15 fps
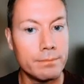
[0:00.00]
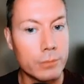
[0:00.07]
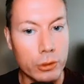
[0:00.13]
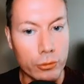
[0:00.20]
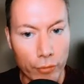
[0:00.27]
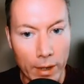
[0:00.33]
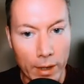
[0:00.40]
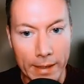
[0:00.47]

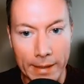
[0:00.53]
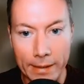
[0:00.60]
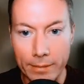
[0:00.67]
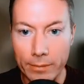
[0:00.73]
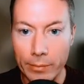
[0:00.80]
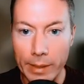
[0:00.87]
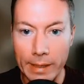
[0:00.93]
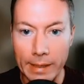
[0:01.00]
Great,
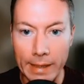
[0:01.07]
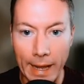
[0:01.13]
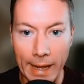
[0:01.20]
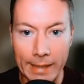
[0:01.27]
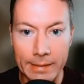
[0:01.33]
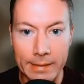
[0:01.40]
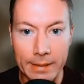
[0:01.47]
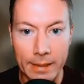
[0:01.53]
we can
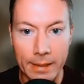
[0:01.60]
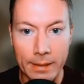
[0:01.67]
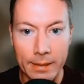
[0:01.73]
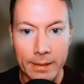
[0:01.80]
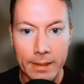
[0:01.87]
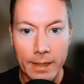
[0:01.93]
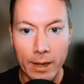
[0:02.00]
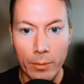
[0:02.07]
enter
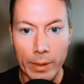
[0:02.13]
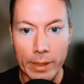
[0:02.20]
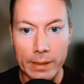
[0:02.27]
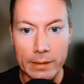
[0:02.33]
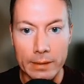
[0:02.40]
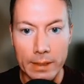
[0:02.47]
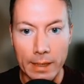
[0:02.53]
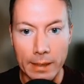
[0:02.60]
and we
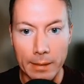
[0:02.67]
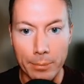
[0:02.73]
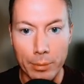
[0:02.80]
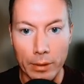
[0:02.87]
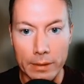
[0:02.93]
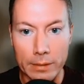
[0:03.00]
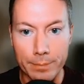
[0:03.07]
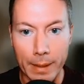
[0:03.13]
can take
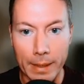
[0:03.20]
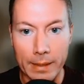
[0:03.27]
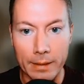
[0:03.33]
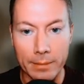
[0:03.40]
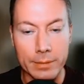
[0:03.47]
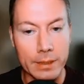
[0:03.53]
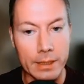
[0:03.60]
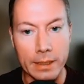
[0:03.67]
price back
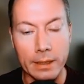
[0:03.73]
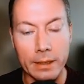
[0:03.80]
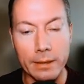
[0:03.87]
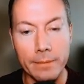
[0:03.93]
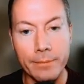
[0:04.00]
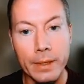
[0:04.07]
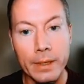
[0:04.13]
up to here.